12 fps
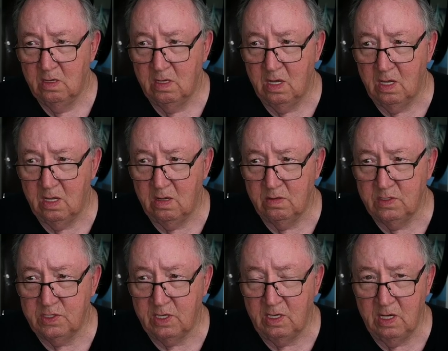uh,
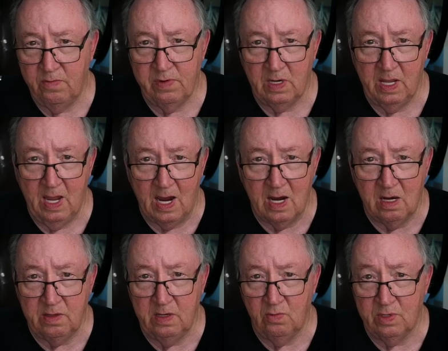significantly
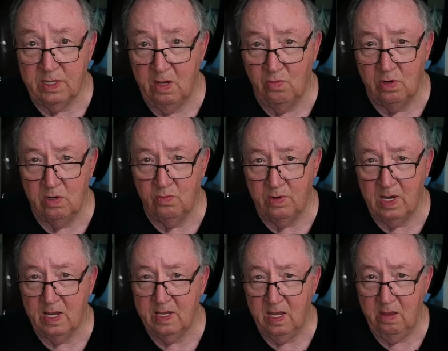higher than what they were when
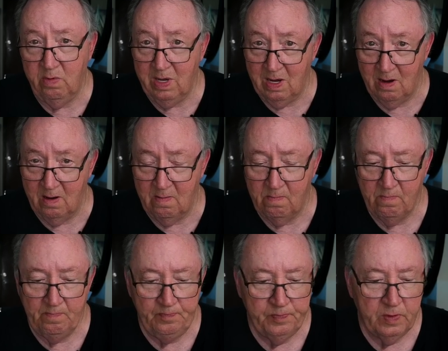I came here.
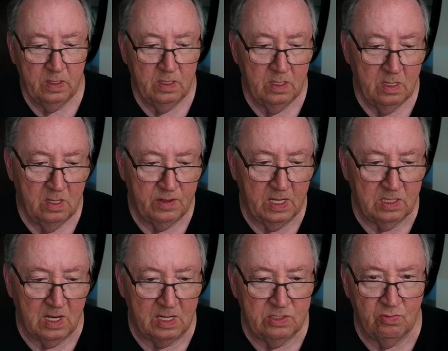I think it's
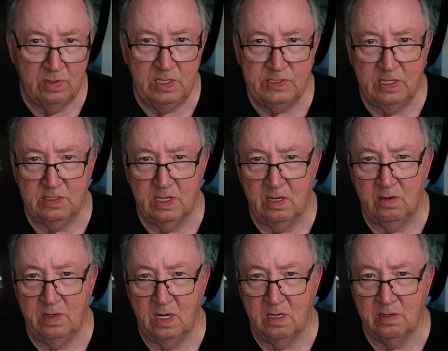like
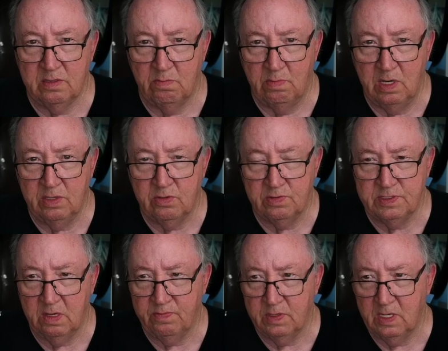$2,600 a month or
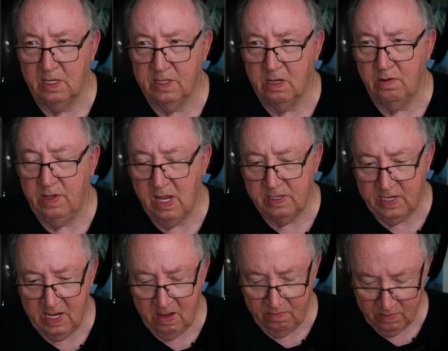something like that, or you have to
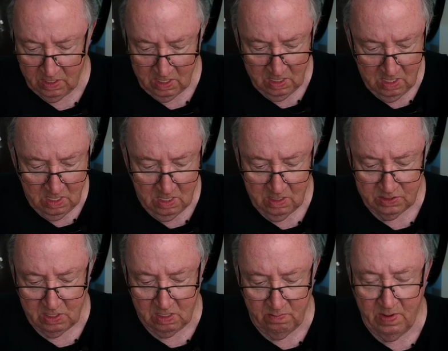have a
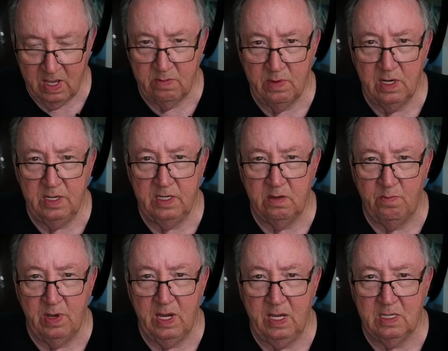certain amount of money in the
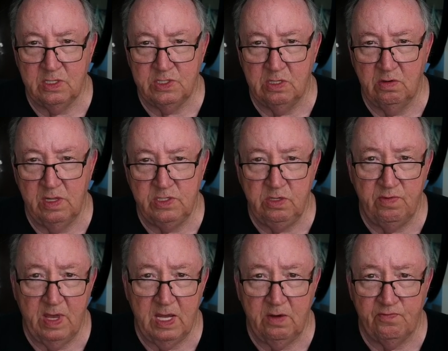bank and show that you've
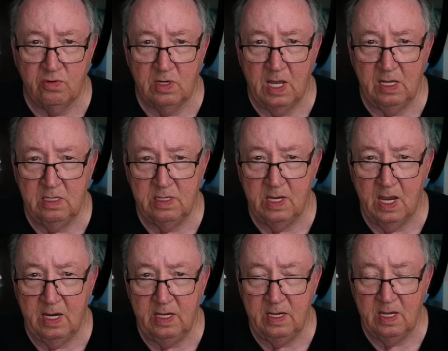had it for like
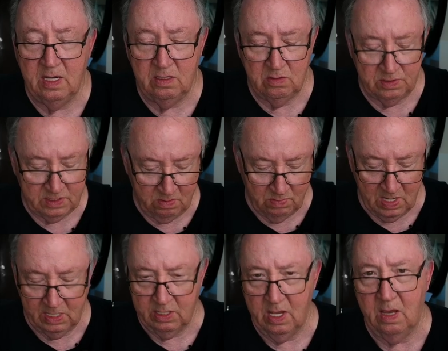90 days or something
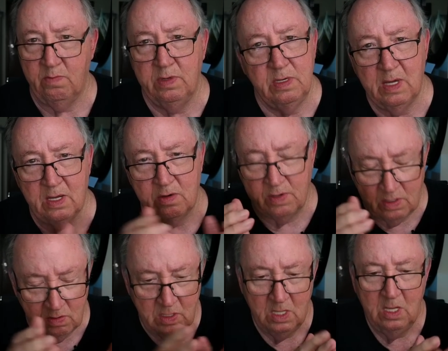like that, but I don't
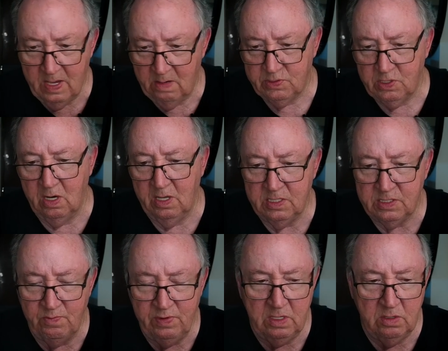know. I'm sorry, this
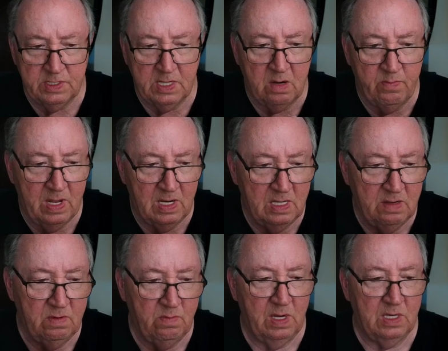video is not about
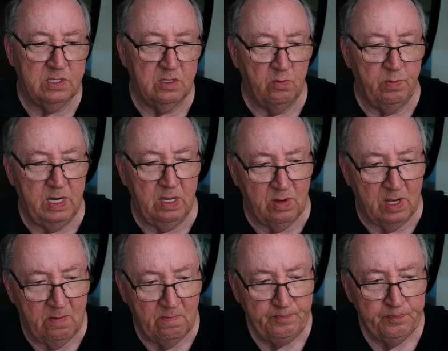living in Mexico, but anyway,